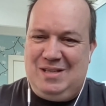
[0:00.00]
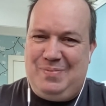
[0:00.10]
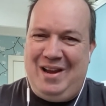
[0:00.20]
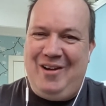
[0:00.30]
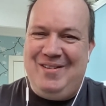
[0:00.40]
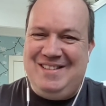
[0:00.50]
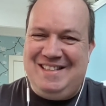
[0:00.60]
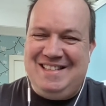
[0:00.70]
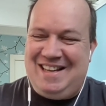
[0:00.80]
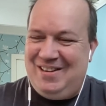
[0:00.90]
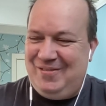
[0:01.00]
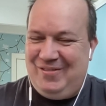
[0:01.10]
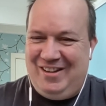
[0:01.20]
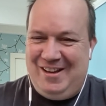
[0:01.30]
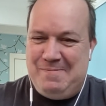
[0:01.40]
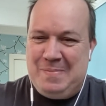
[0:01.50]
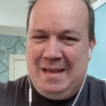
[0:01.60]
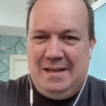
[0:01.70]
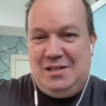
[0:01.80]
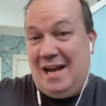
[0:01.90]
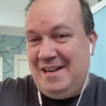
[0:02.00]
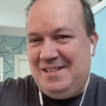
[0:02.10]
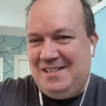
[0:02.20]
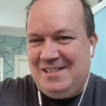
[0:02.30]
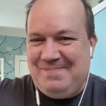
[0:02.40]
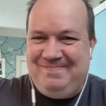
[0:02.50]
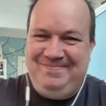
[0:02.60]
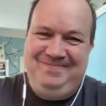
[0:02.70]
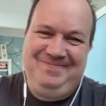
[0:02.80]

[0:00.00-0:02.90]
experienced these kind of uh, yeah, challenges?